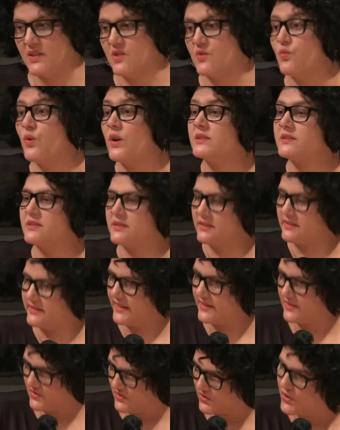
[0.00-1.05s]
is one
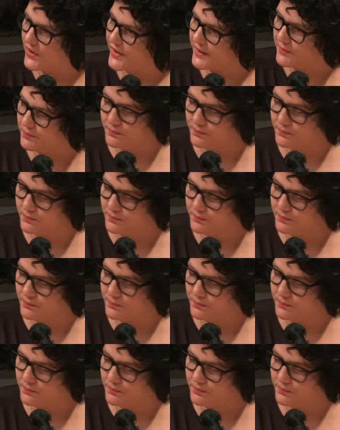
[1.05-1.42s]
success story